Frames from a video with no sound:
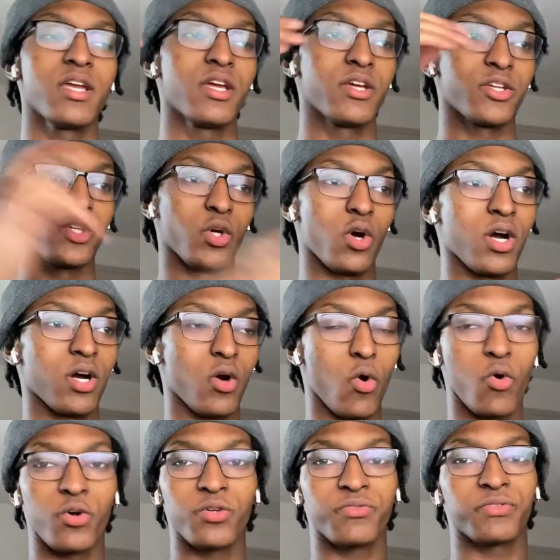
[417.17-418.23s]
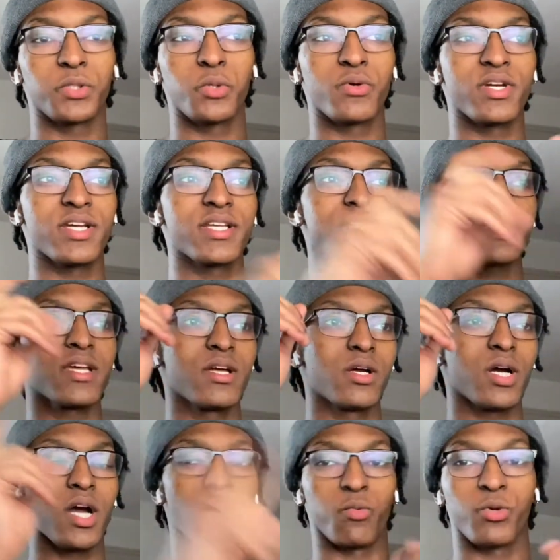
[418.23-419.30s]
your oil fluids,
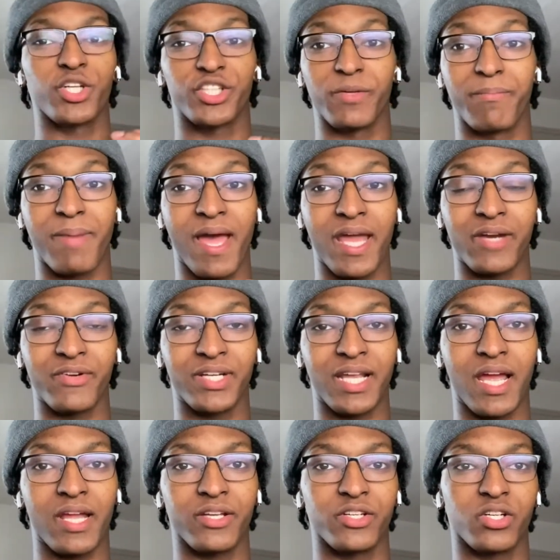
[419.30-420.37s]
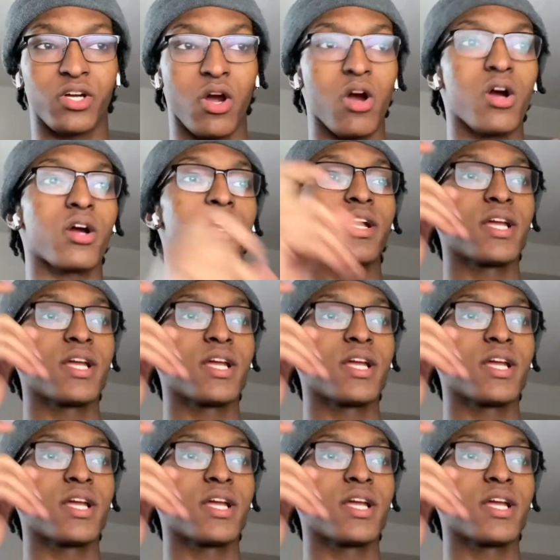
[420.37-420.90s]
where's your battery at in your car,